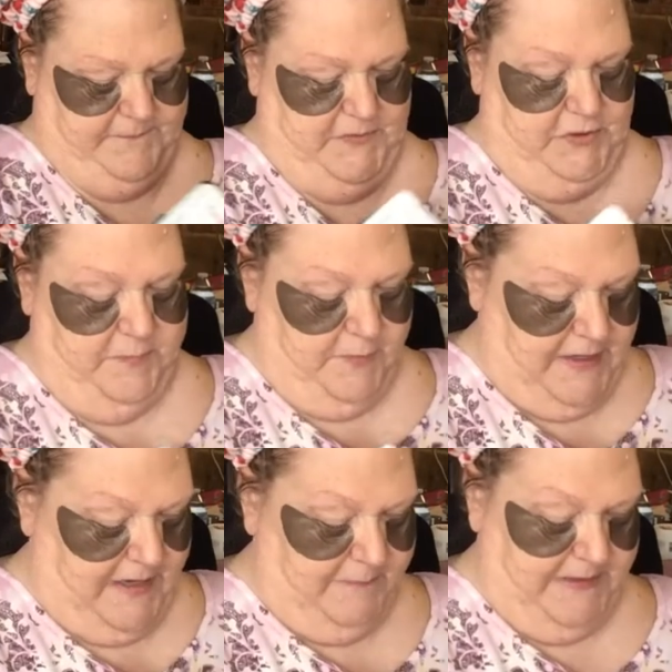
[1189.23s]
super
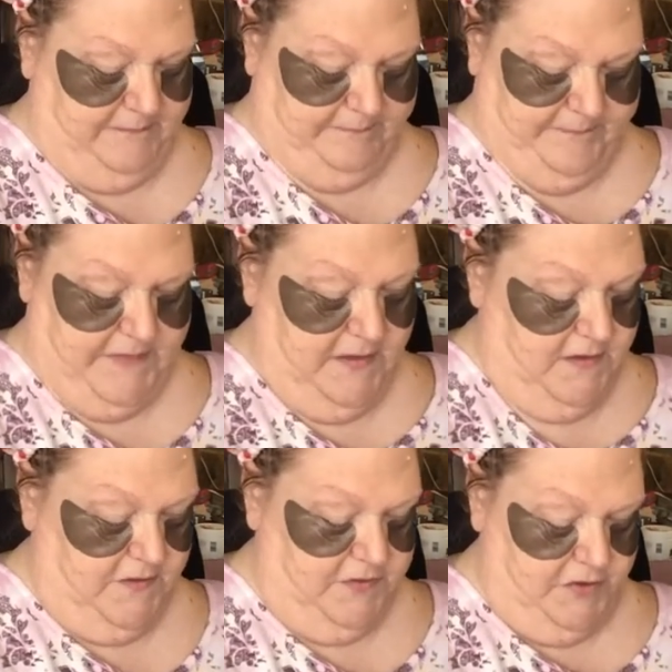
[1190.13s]
happy,
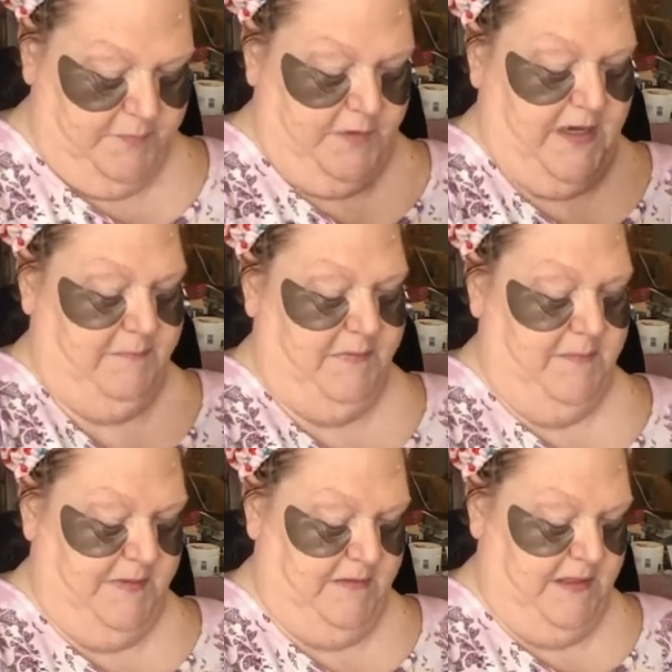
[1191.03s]
super happy
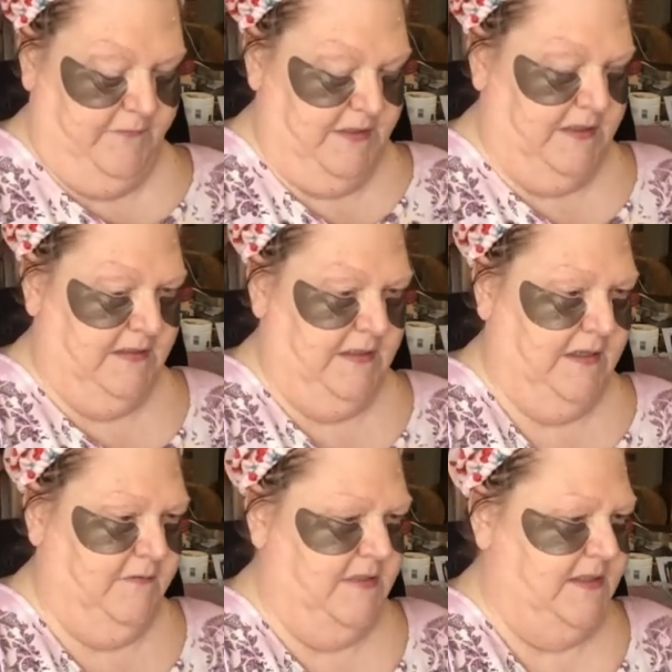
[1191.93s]
about everything that I
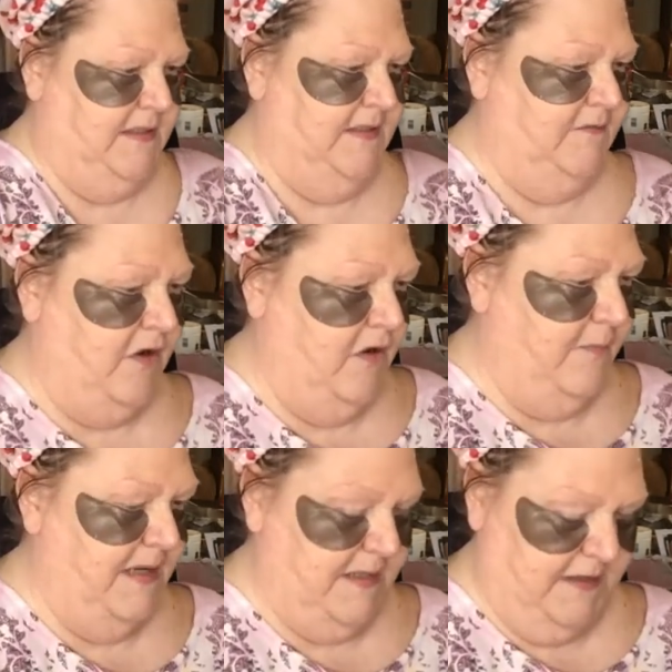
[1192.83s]
received, all
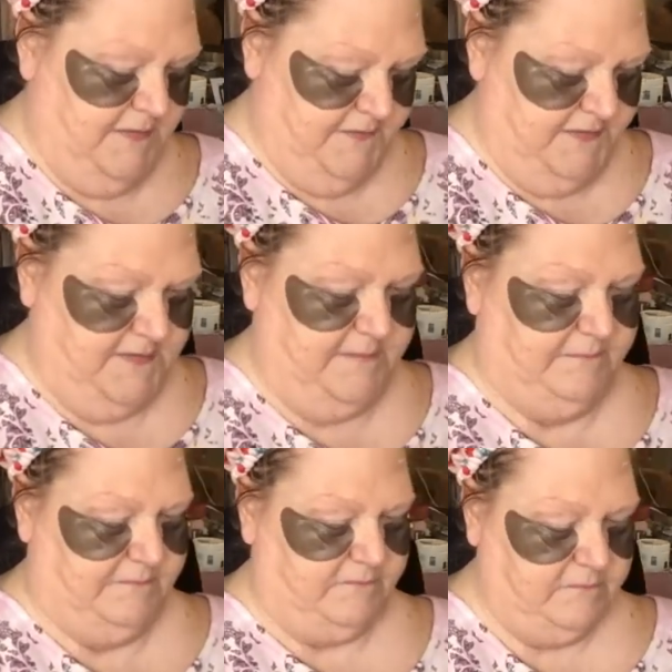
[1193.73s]
my gifts,
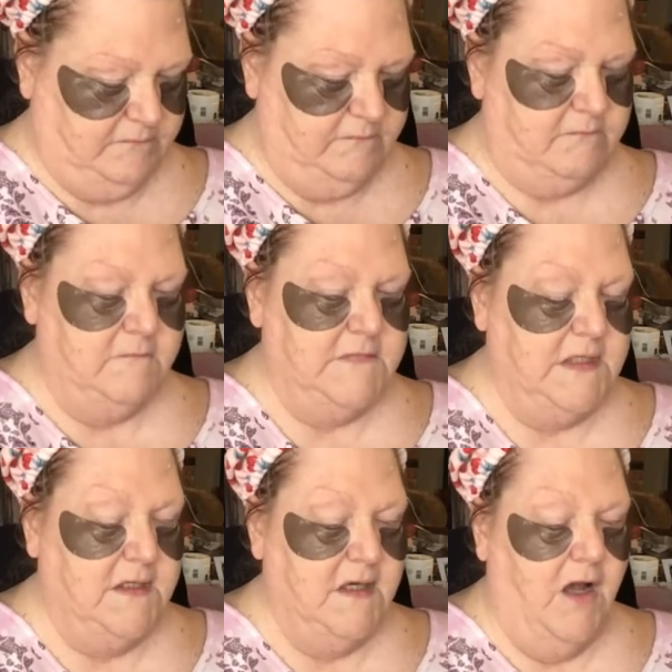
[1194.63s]

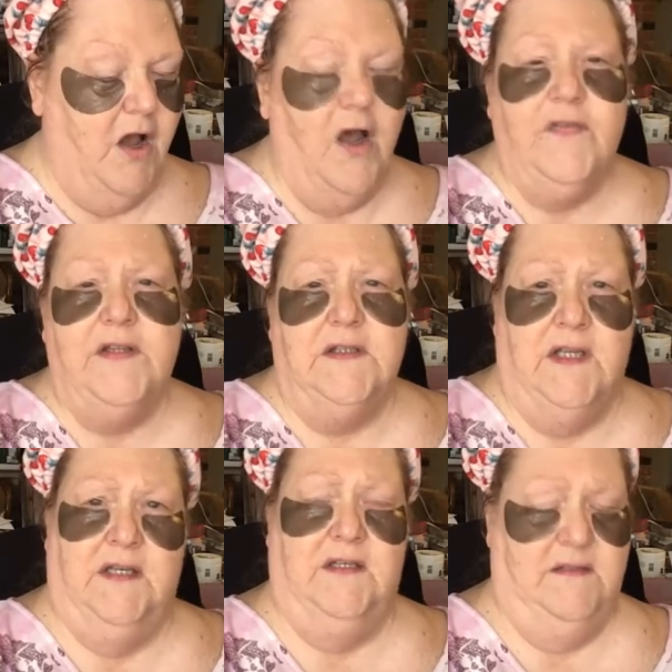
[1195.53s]
all the
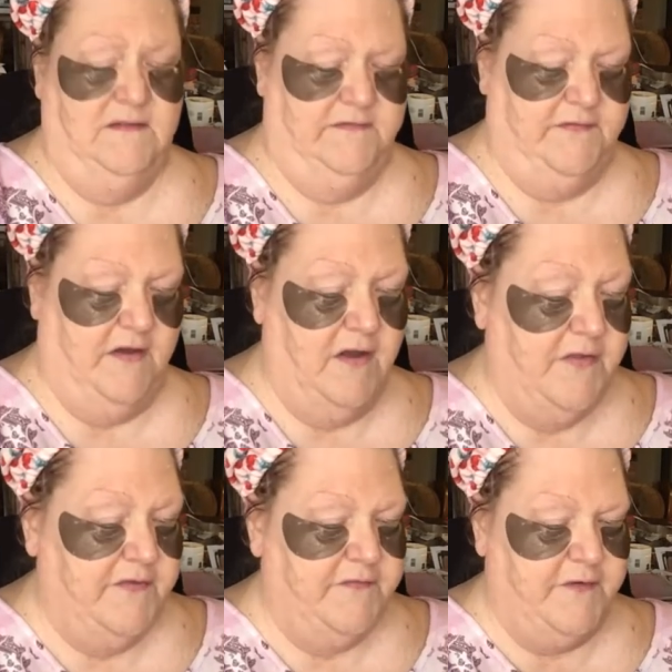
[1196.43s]
love, all
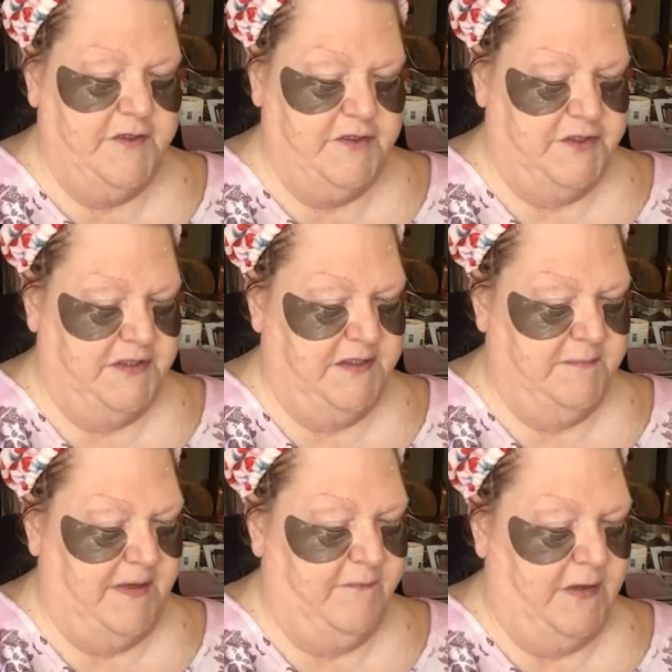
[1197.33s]
the friendship.
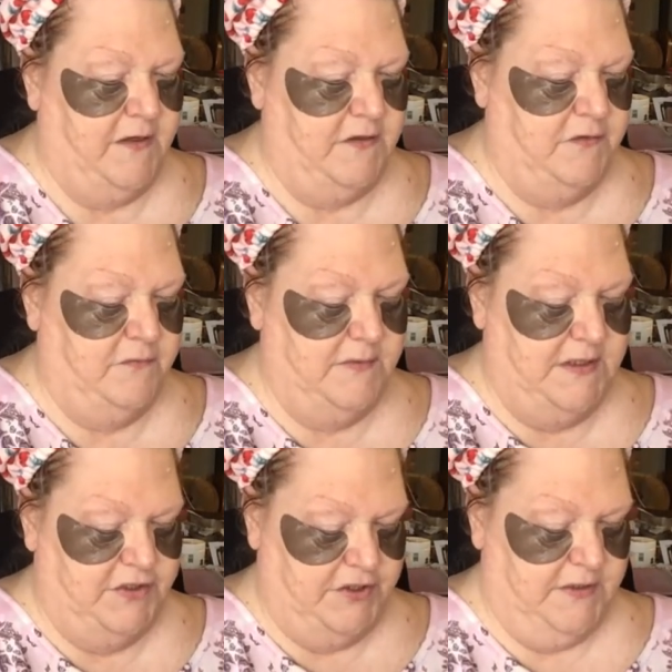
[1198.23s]
I value
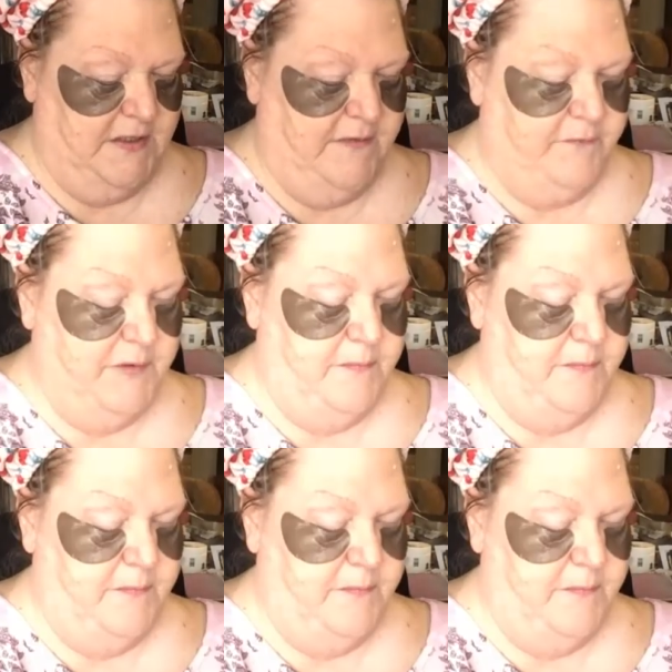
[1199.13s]
each and every